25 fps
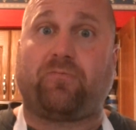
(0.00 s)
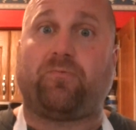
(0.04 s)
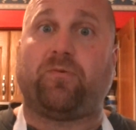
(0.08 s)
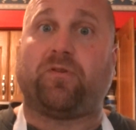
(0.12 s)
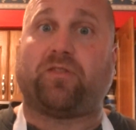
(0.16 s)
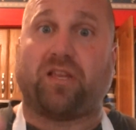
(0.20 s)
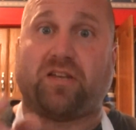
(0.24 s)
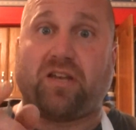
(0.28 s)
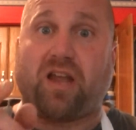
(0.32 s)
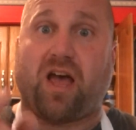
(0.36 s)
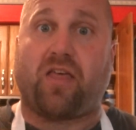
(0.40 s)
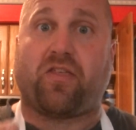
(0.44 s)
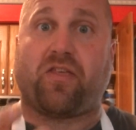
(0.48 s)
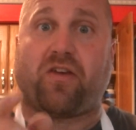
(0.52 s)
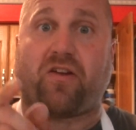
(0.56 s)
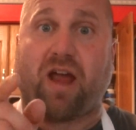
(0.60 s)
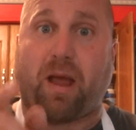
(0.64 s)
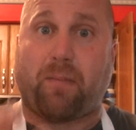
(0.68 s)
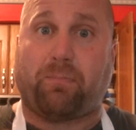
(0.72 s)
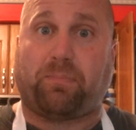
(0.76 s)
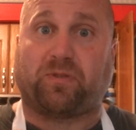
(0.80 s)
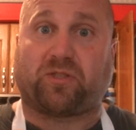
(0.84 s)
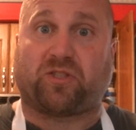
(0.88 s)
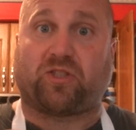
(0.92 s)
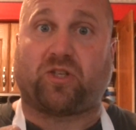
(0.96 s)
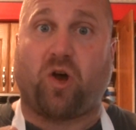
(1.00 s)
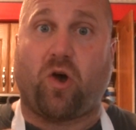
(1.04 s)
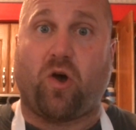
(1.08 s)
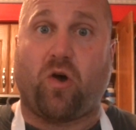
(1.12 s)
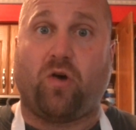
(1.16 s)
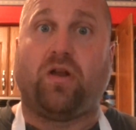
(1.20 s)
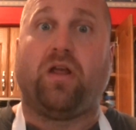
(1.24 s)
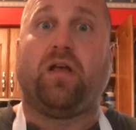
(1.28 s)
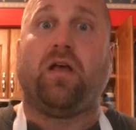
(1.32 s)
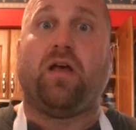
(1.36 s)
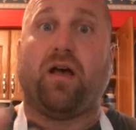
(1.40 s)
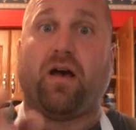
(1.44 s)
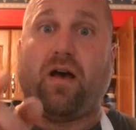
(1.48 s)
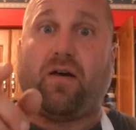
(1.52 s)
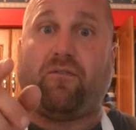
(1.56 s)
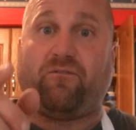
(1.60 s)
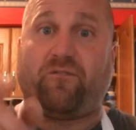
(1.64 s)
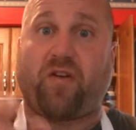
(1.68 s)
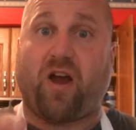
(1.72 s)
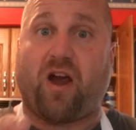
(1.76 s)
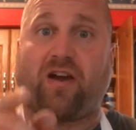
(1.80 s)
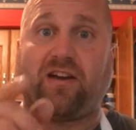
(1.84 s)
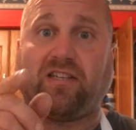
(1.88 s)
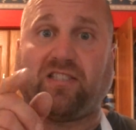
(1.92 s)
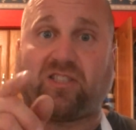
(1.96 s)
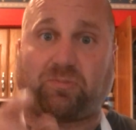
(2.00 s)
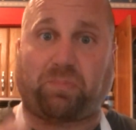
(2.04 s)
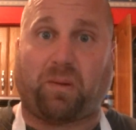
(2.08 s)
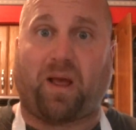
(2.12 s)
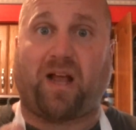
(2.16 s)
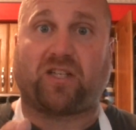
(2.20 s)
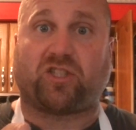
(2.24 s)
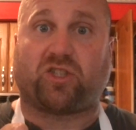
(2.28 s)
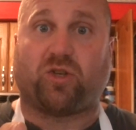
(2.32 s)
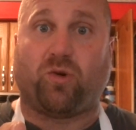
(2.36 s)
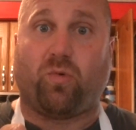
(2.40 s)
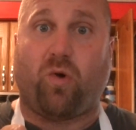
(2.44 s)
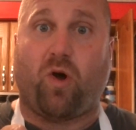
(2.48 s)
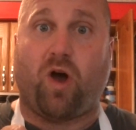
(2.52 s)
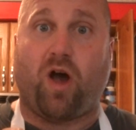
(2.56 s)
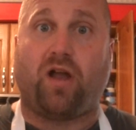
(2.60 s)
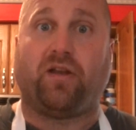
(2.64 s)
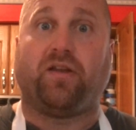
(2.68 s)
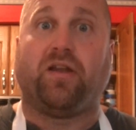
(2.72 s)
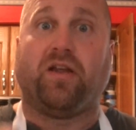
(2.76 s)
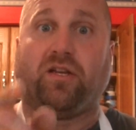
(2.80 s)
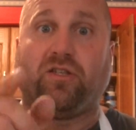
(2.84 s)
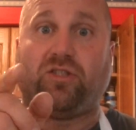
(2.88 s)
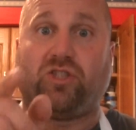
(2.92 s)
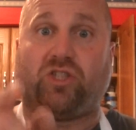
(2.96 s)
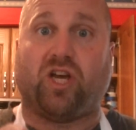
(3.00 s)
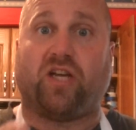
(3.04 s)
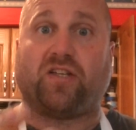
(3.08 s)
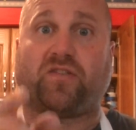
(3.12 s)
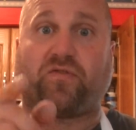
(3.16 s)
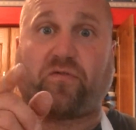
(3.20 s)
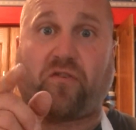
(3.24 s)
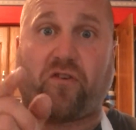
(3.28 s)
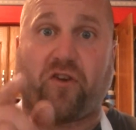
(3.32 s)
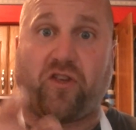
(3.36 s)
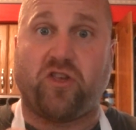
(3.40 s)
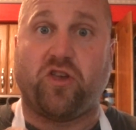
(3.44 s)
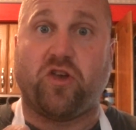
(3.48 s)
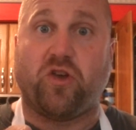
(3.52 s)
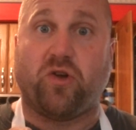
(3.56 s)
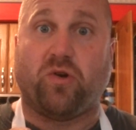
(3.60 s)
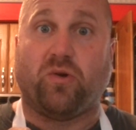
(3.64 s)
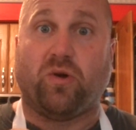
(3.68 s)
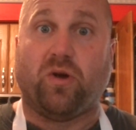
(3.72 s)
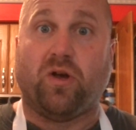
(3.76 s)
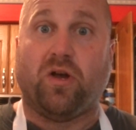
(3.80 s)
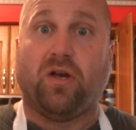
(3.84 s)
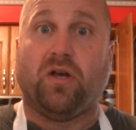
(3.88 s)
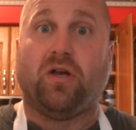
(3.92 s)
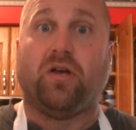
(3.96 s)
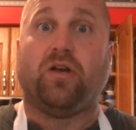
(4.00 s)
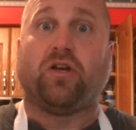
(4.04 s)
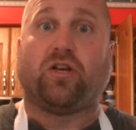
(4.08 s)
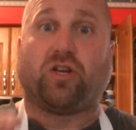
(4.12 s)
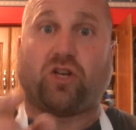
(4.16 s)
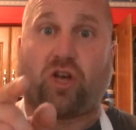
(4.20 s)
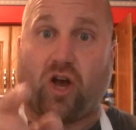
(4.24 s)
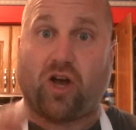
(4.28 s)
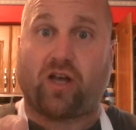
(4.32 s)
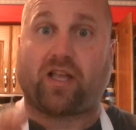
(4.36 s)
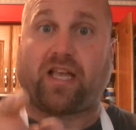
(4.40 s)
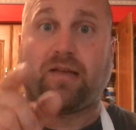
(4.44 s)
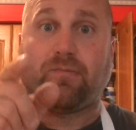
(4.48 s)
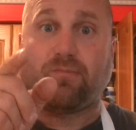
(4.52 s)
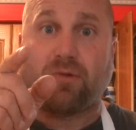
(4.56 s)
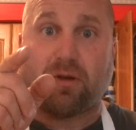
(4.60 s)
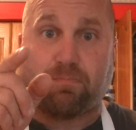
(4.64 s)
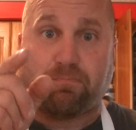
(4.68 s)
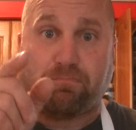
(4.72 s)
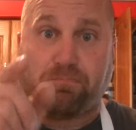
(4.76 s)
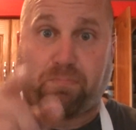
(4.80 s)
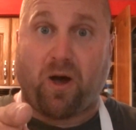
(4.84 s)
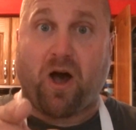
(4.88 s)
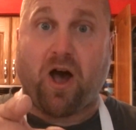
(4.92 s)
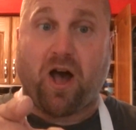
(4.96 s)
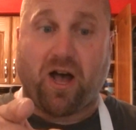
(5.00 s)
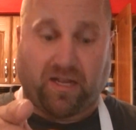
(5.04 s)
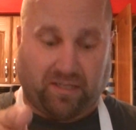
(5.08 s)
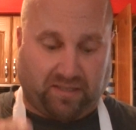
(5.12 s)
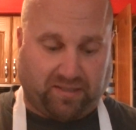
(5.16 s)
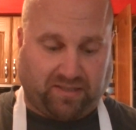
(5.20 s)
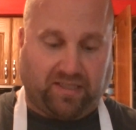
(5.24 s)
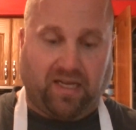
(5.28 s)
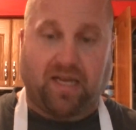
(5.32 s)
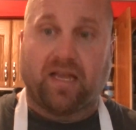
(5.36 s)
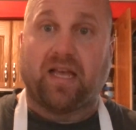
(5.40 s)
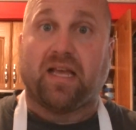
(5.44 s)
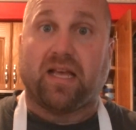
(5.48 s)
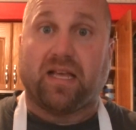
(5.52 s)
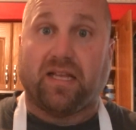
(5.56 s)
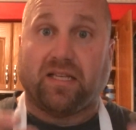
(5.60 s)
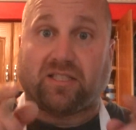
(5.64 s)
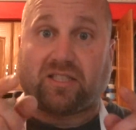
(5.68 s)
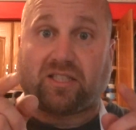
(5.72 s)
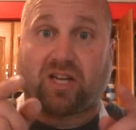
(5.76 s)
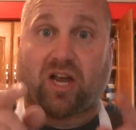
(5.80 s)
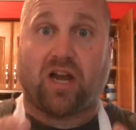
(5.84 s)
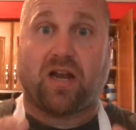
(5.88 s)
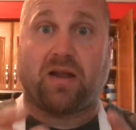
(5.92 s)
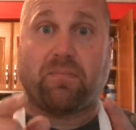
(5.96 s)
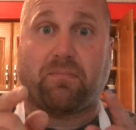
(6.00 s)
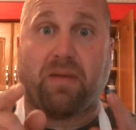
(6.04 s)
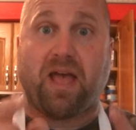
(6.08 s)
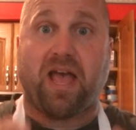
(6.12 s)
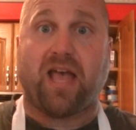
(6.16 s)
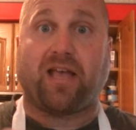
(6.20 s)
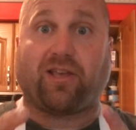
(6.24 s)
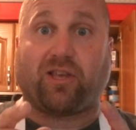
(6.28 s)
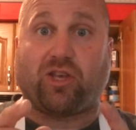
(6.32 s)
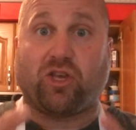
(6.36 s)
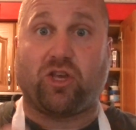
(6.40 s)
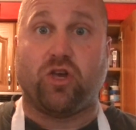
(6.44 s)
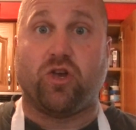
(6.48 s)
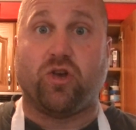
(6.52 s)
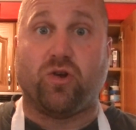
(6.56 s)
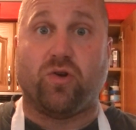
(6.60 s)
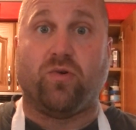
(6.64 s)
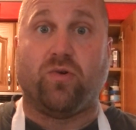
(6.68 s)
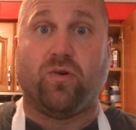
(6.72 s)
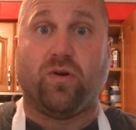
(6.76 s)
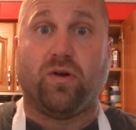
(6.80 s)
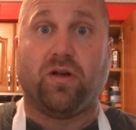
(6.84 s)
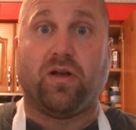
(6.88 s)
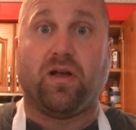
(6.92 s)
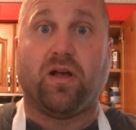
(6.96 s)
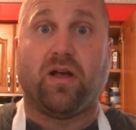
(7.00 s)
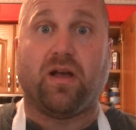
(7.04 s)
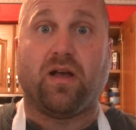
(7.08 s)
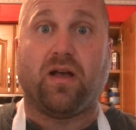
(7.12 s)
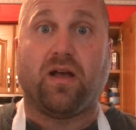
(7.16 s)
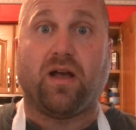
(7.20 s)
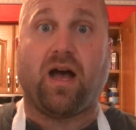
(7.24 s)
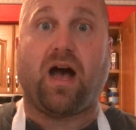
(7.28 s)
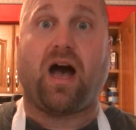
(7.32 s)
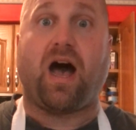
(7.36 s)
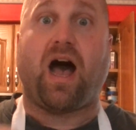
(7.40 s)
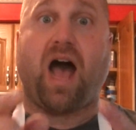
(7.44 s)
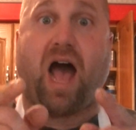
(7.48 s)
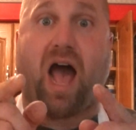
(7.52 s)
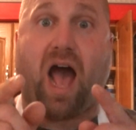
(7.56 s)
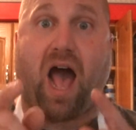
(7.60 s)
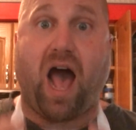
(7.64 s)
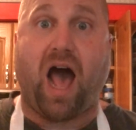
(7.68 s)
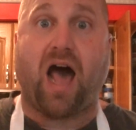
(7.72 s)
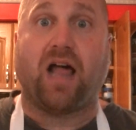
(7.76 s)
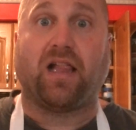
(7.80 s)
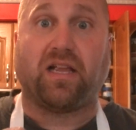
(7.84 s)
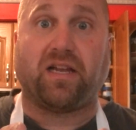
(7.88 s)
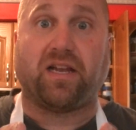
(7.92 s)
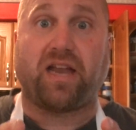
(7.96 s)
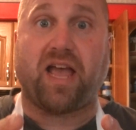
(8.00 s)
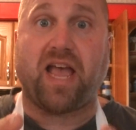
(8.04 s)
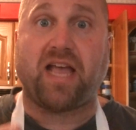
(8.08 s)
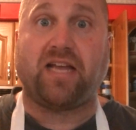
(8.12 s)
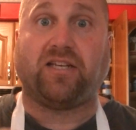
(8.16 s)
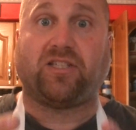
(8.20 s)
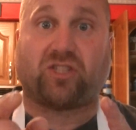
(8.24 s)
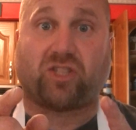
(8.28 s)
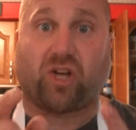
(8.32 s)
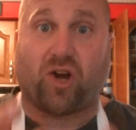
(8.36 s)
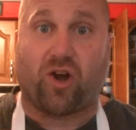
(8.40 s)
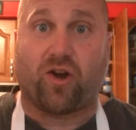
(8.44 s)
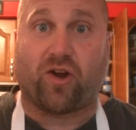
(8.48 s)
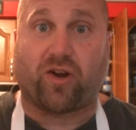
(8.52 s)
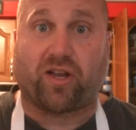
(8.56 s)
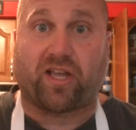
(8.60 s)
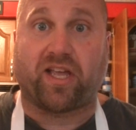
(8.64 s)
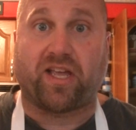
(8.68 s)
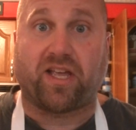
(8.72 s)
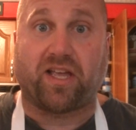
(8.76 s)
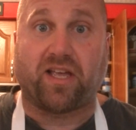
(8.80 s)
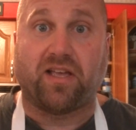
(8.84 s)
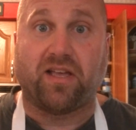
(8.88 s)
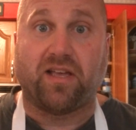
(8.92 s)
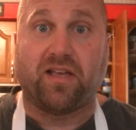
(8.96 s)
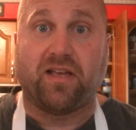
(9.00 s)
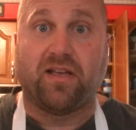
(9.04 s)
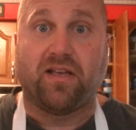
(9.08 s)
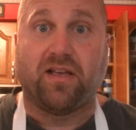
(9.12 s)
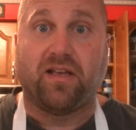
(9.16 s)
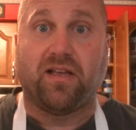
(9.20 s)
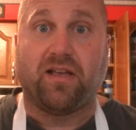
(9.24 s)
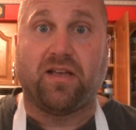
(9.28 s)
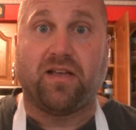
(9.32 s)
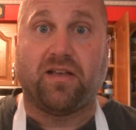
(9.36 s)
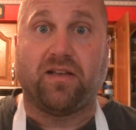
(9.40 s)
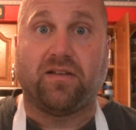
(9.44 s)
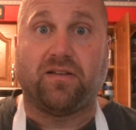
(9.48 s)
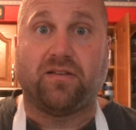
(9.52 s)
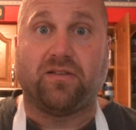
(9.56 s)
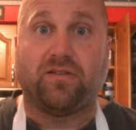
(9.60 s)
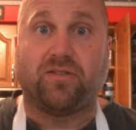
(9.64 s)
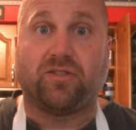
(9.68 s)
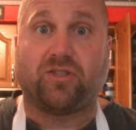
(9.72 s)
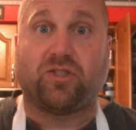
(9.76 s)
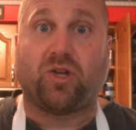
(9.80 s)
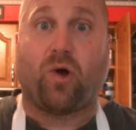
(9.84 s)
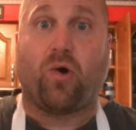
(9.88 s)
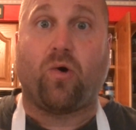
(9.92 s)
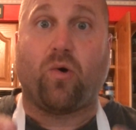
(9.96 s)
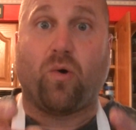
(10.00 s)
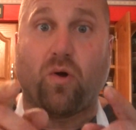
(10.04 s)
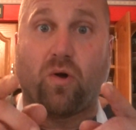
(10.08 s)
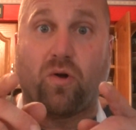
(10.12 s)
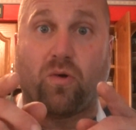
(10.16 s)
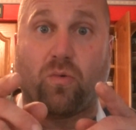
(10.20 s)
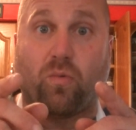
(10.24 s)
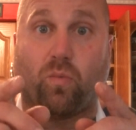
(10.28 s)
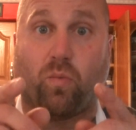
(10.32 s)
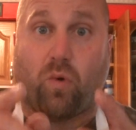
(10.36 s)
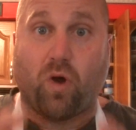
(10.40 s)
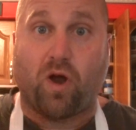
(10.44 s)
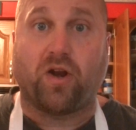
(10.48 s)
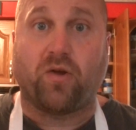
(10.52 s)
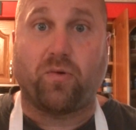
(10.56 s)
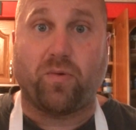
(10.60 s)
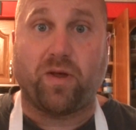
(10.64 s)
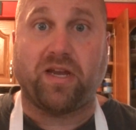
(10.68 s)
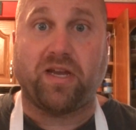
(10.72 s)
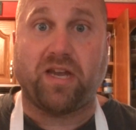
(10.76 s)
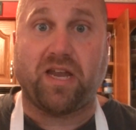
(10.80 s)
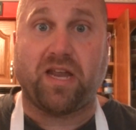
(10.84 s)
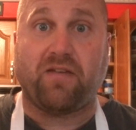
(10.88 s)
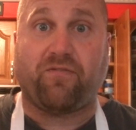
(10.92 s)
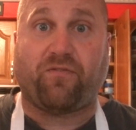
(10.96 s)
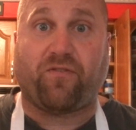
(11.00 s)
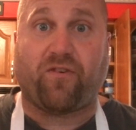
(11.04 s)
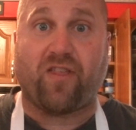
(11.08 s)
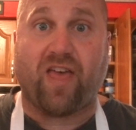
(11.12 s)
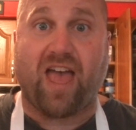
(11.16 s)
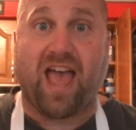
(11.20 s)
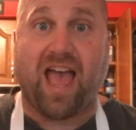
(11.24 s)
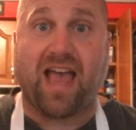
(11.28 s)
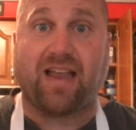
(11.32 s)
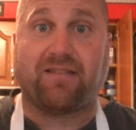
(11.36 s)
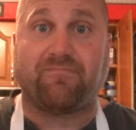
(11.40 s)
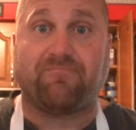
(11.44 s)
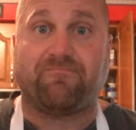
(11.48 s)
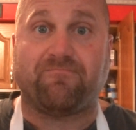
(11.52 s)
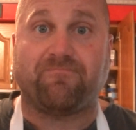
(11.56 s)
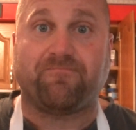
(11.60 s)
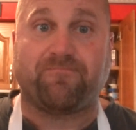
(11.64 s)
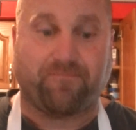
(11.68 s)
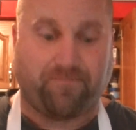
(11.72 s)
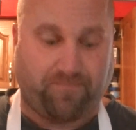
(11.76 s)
with another episode, a very special one just for you. Cooking with Buzz is gonna make you a holiday turkey. So, what do we need for that?